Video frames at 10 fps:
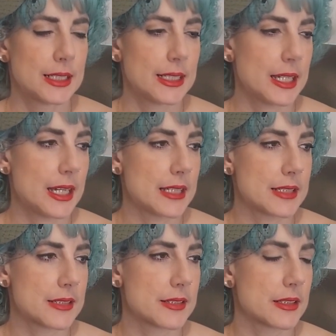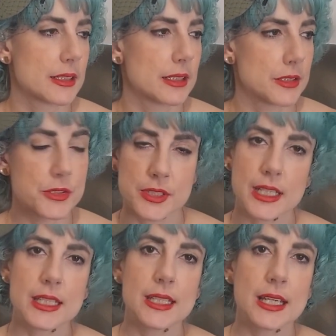and
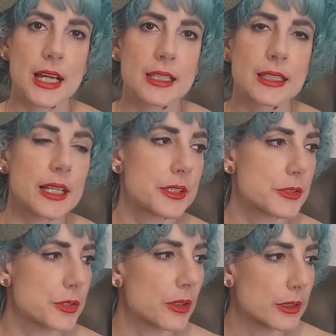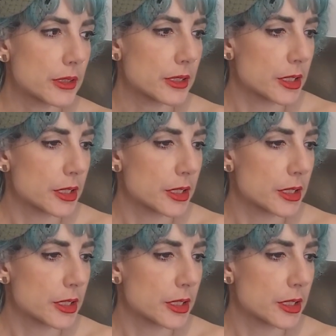today I'd like to talk